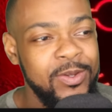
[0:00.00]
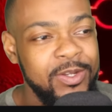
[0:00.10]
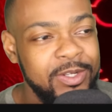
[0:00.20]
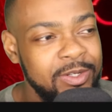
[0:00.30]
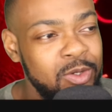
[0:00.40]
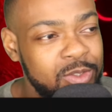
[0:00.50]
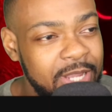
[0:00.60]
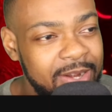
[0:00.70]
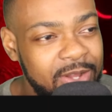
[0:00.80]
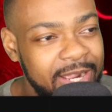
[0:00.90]
And
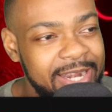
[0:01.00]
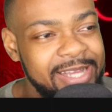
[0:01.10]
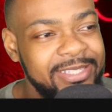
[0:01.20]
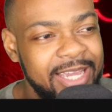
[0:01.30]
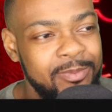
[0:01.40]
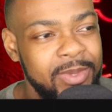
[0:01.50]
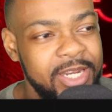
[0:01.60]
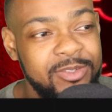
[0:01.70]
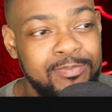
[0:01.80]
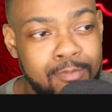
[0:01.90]
Look at the
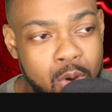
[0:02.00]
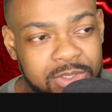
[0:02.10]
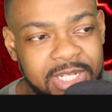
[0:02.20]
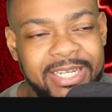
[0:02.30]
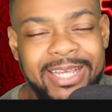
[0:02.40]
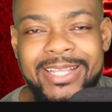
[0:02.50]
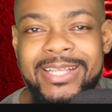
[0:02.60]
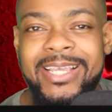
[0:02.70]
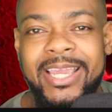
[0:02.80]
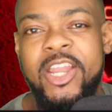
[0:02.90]
attacking mid. He's mostly
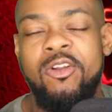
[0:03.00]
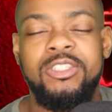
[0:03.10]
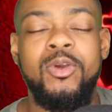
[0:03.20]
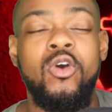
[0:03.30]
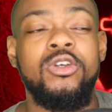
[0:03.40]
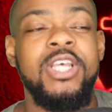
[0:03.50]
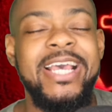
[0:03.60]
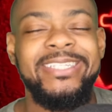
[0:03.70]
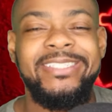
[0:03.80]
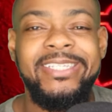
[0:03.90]
in that attacking areas
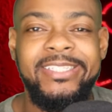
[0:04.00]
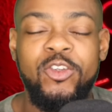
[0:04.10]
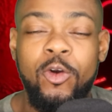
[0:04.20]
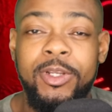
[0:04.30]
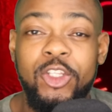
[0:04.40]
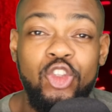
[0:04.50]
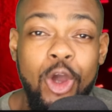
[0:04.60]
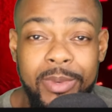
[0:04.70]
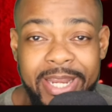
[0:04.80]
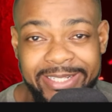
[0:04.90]
because City
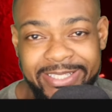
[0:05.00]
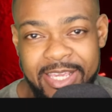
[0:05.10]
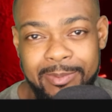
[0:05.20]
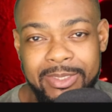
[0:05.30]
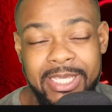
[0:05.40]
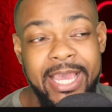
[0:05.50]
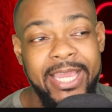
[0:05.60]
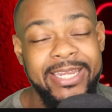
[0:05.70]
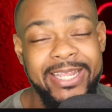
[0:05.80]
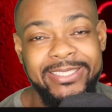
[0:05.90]
normally dominate
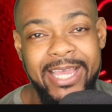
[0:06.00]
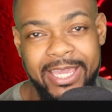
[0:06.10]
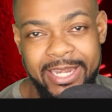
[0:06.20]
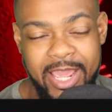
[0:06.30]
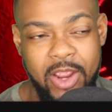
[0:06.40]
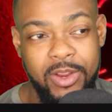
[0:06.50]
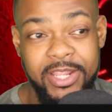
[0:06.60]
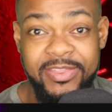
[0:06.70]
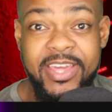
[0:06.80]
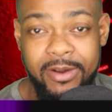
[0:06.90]
teams in the attacking
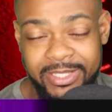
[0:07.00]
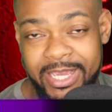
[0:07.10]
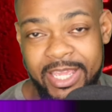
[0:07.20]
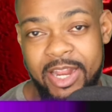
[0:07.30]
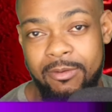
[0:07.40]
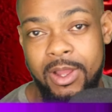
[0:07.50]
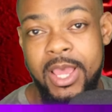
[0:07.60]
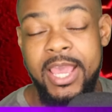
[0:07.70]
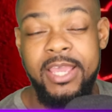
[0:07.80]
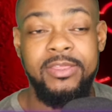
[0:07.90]
area, in their attacking
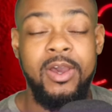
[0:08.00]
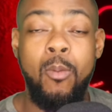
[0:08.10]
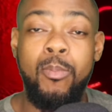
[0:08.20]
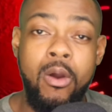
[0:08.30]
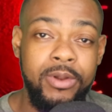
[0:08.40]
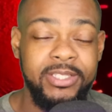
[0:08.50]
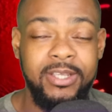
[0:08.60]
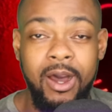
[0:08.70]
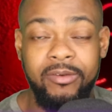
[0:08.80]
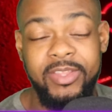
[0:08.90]
area, in the
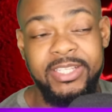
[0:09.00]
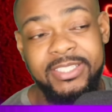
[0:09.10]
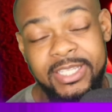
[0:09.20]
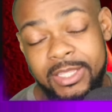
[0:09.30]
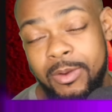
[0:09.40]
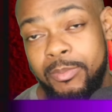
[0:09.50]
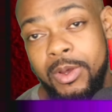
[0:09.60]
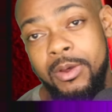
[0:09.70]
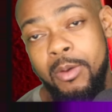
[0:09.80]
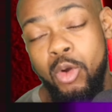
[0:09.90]
opponent's half. They sit
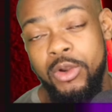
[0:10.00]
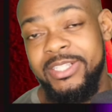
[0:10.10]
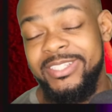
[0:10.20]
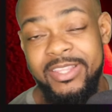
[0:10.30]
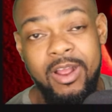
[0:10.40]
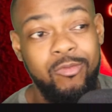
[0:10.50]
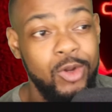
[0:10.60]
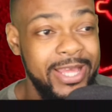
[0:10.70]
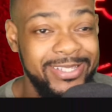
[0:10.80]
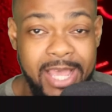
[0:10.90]
the opponents in
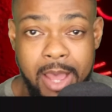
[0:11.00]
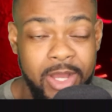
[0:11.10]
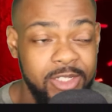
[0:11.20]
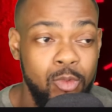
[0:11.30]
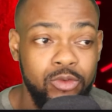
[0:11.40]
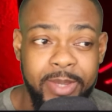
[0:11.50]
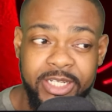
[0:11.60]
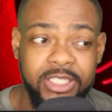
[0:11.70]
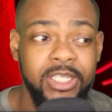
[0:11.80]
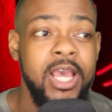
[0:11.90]
there for the entire match,
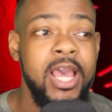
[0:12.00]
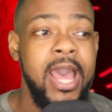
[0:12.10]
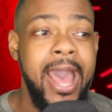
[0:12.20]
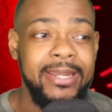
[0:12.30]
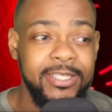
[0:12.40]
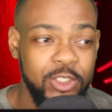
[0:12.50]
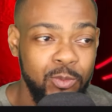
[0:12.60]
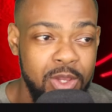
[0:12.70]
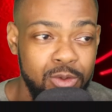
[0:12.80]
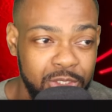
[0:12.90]
most matches. And
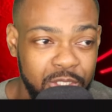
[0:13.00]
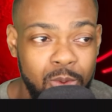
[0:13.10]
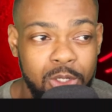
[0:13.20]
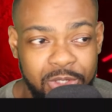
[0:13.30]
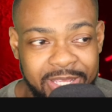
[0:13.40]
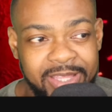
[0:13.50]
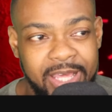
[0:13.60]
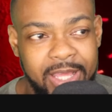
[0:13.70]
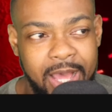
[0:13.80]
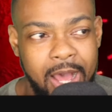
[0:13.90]
this is why you will see
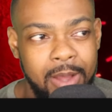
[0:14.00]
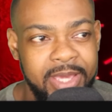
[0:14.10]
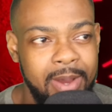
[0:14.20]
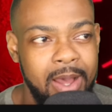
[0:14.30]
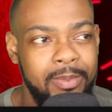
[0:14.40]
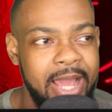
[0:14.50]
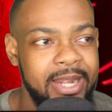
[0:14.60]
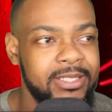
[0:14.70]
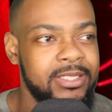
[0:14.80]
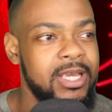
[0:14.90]
Rodri in heat
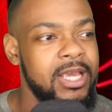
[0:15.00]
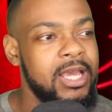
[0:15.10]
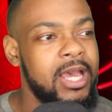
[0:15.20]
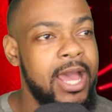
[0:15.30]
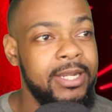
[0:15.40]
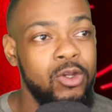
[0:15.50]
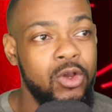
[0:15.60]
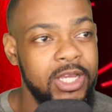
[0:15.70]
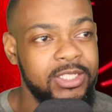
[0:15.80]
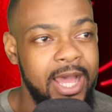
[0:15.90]
map like this.
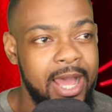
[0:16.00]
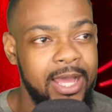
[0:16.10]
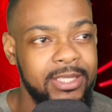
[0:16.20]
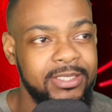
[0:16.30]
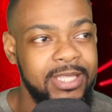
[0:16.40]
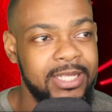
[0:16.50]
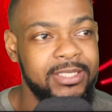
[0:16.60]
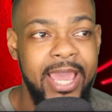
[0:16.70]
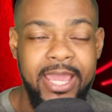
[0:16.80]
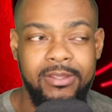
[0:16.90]
And look at his
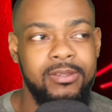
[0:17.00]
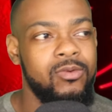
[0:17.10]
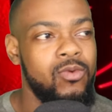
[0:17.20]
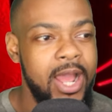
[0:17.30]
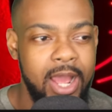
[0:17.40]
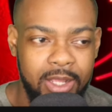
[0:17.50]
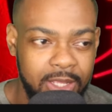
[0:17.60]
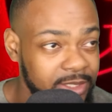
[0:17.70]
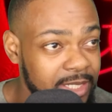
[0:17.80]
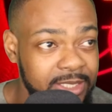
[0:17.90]
stats. 8,
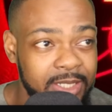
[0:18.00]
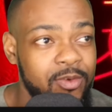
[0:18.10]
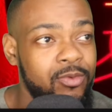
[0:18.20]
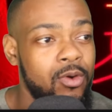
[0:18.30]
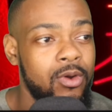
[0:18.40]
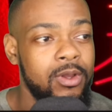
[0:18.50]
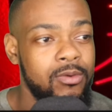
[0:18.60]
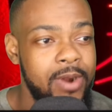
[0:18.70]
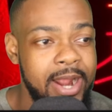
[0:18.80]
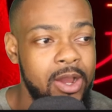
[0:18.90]
right? As I said
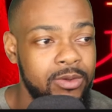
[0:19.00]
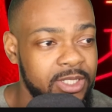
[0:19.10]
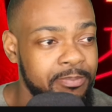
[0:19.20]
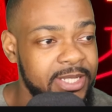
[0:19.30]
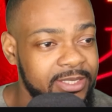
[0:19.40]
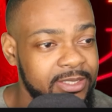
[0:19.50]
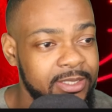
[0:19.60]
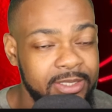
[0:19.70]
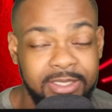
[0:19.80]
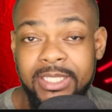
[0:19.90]
before, right now he's the
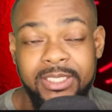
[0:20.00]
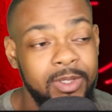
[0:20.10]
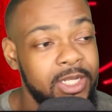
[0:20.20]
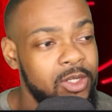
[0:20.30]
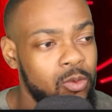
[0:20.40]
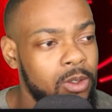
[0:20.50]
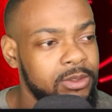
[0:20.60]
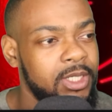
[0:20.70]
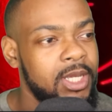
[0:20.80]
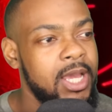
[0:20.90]
best centre mid in
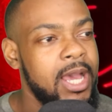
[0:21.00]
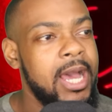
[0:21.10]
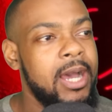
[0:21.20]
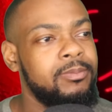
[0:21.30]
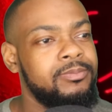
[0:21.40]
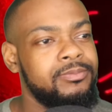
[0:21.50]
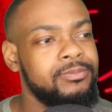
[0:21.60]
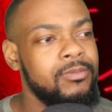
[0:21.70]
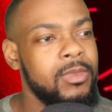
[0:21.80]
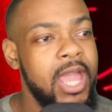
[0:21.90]
the world.
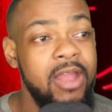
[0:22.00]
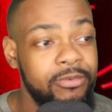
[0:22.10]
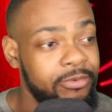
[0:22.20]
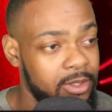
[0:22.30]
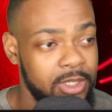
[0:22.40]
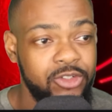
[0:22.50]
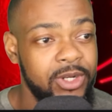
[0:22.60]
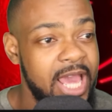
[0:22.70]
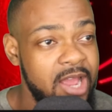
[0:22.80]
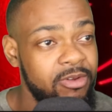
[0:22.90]

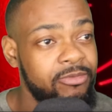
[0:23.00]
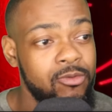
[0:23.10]
Everything, literally